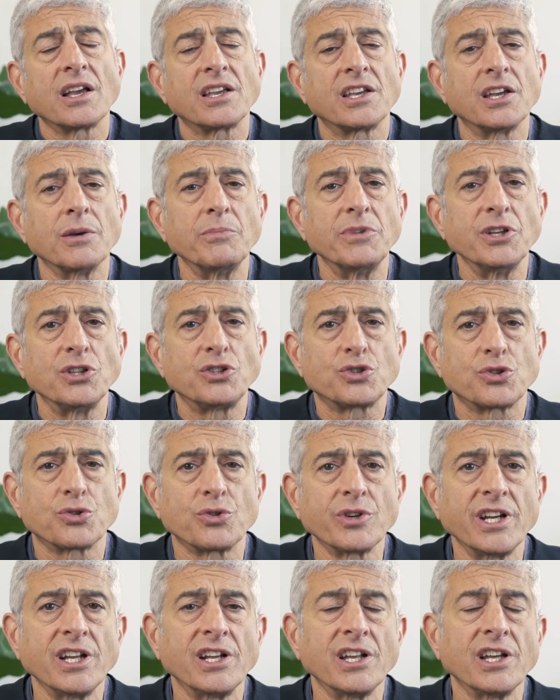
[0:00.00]
can be
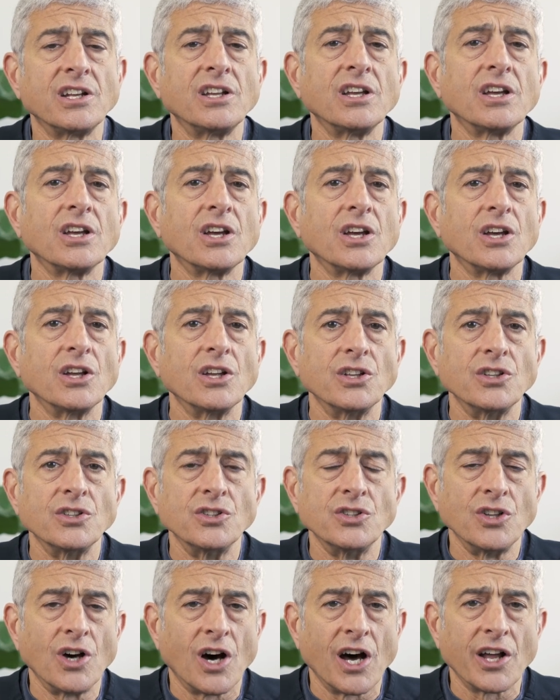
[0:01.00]
treated
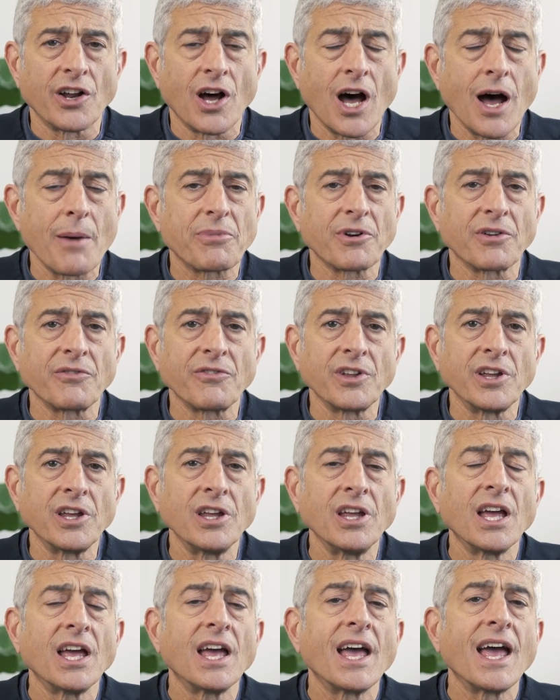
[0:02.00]

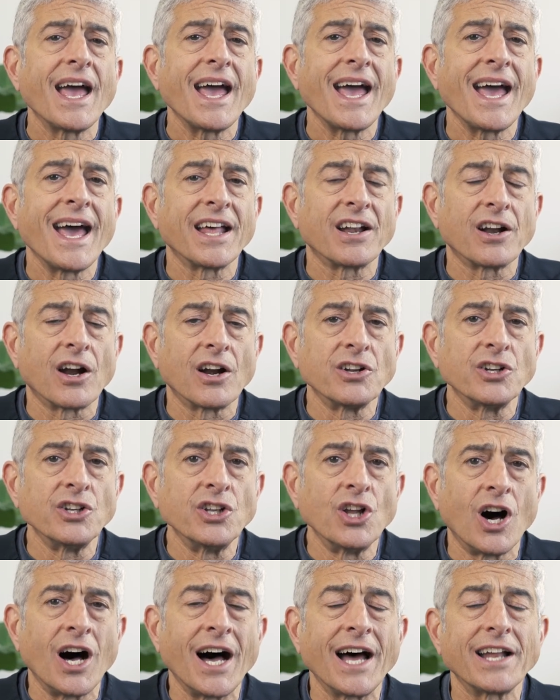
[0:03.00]
non-operatively and are
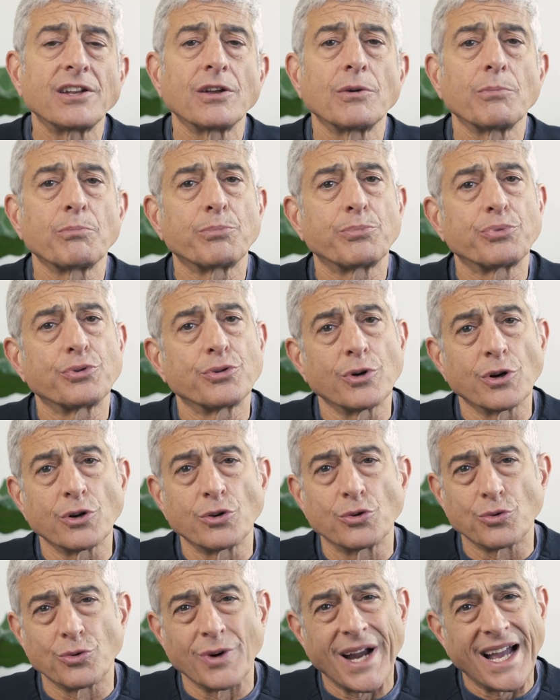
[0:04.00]
not
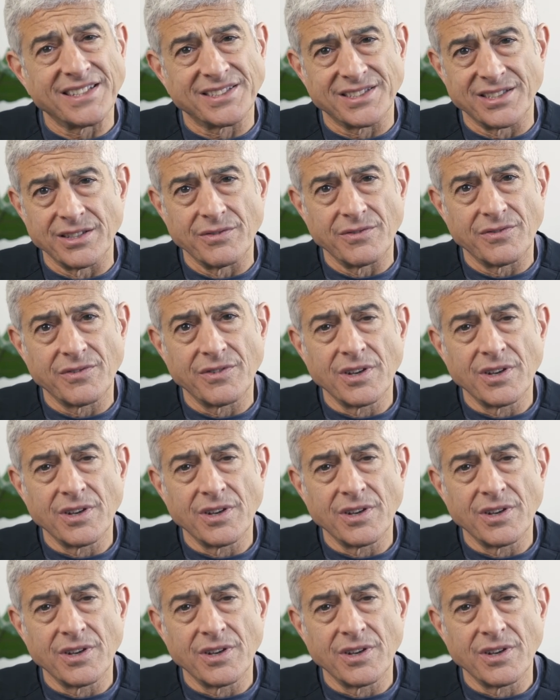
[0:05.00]
progressive.